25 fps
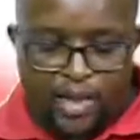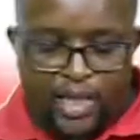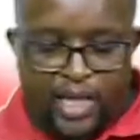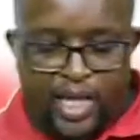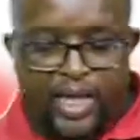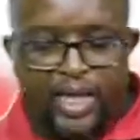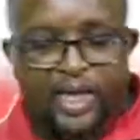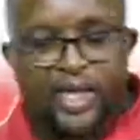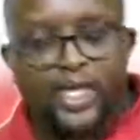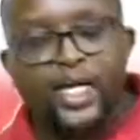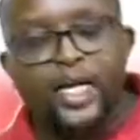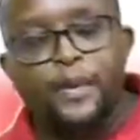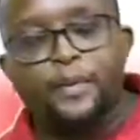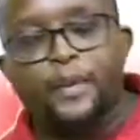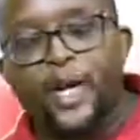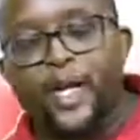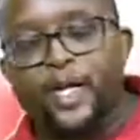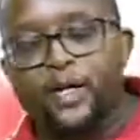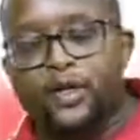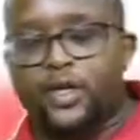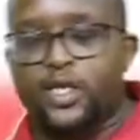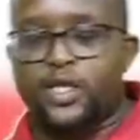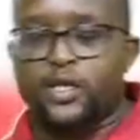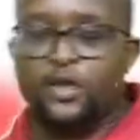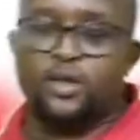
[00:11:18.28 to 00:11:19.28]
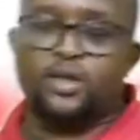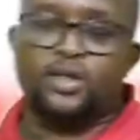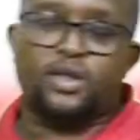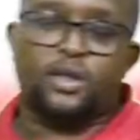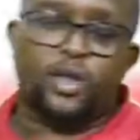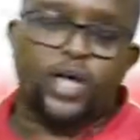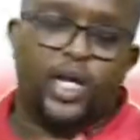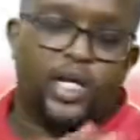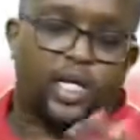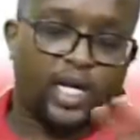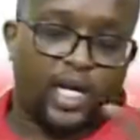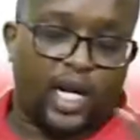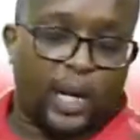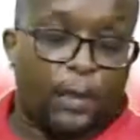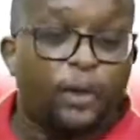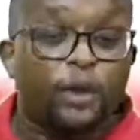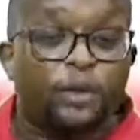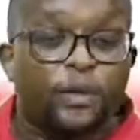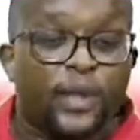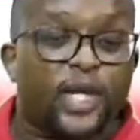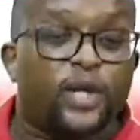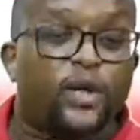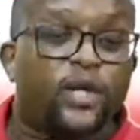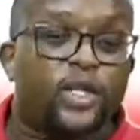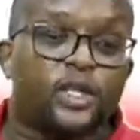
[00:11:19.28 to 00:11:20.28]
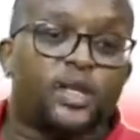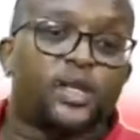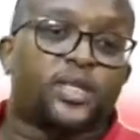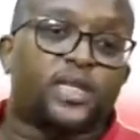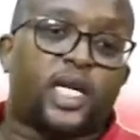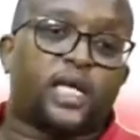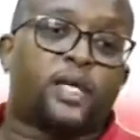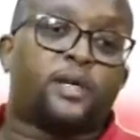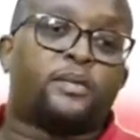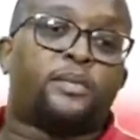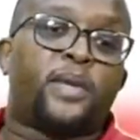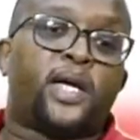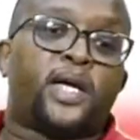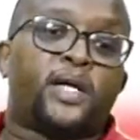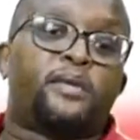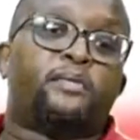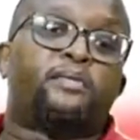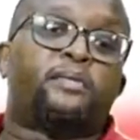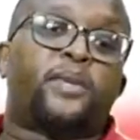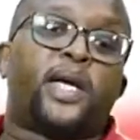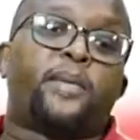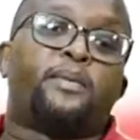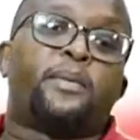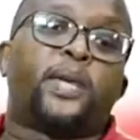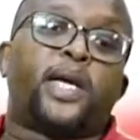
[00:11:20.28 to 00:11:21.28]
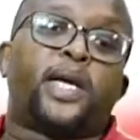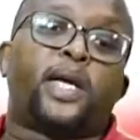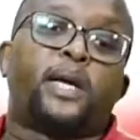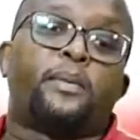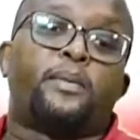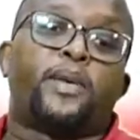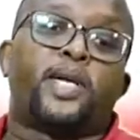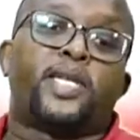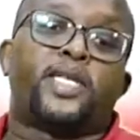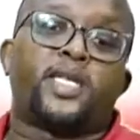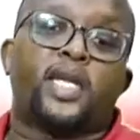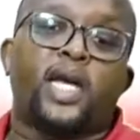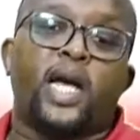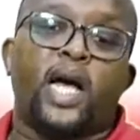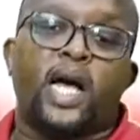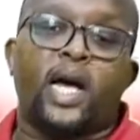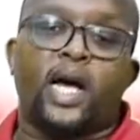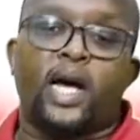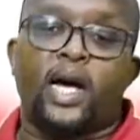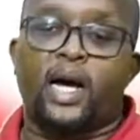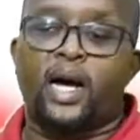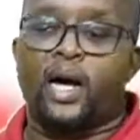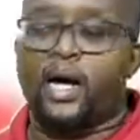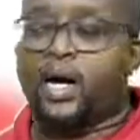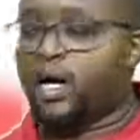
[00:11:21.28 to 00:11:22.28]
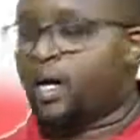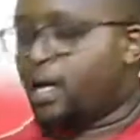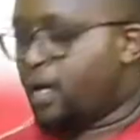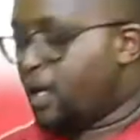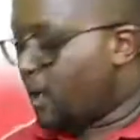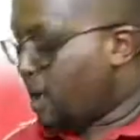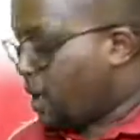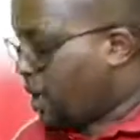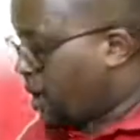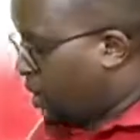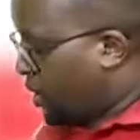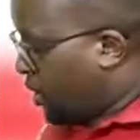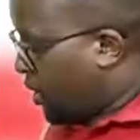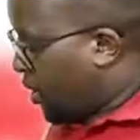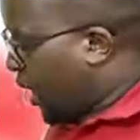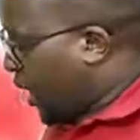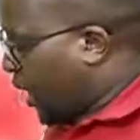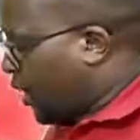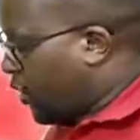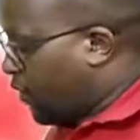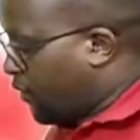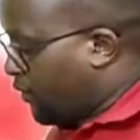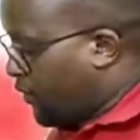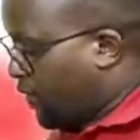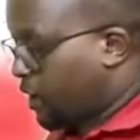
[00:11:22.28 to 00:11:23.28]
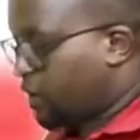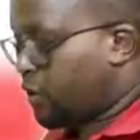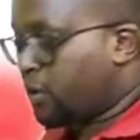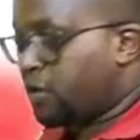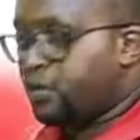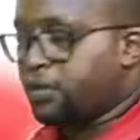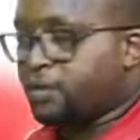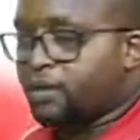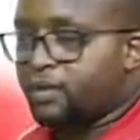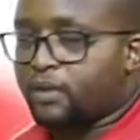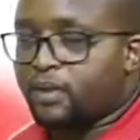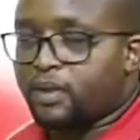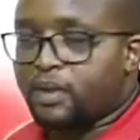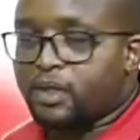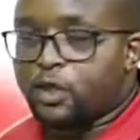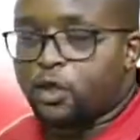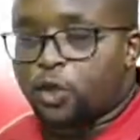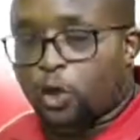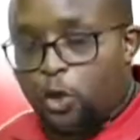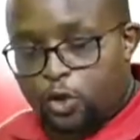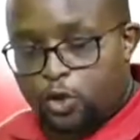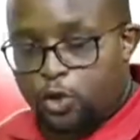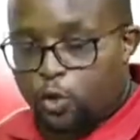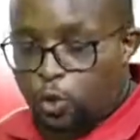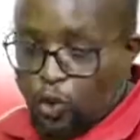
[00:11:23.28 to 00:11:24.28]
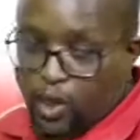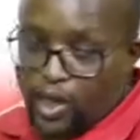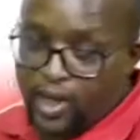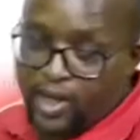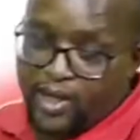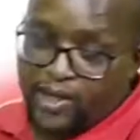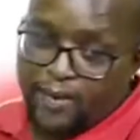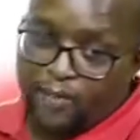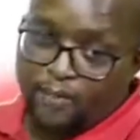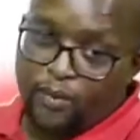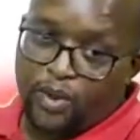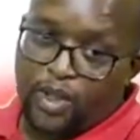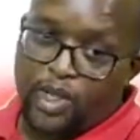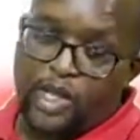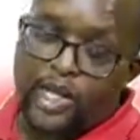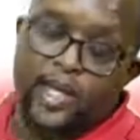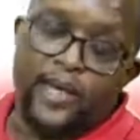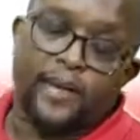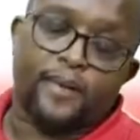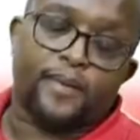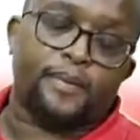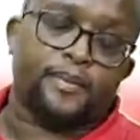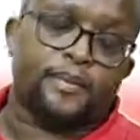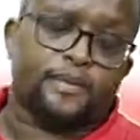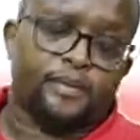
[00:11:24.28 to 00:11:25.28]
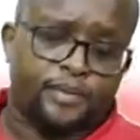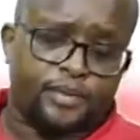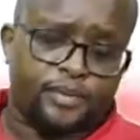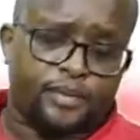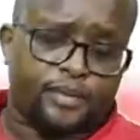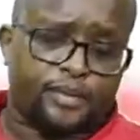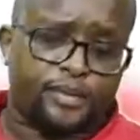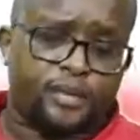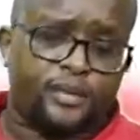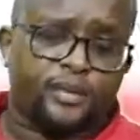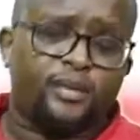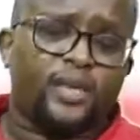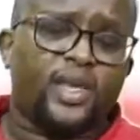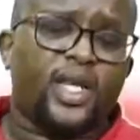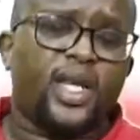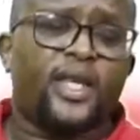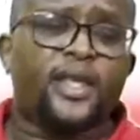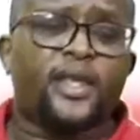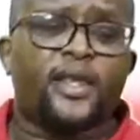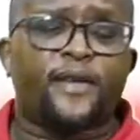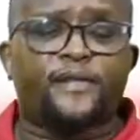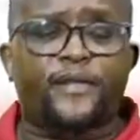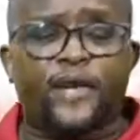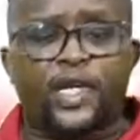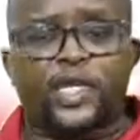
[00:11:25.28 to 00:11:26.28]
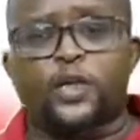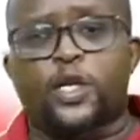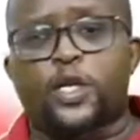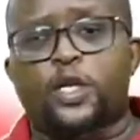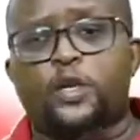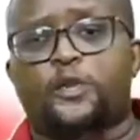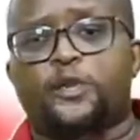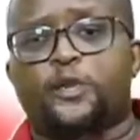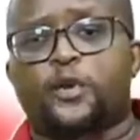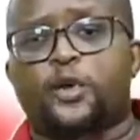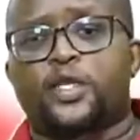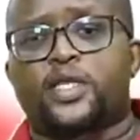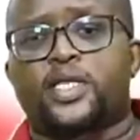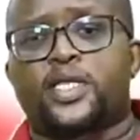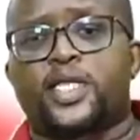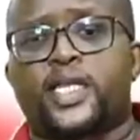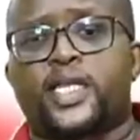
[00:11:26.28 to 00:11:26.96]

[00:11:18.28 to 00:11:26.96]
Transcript: there are 3 main reasons. Okay, there are a couple of main reasons that may make a cardioversion not work. Okay, the first one, of course,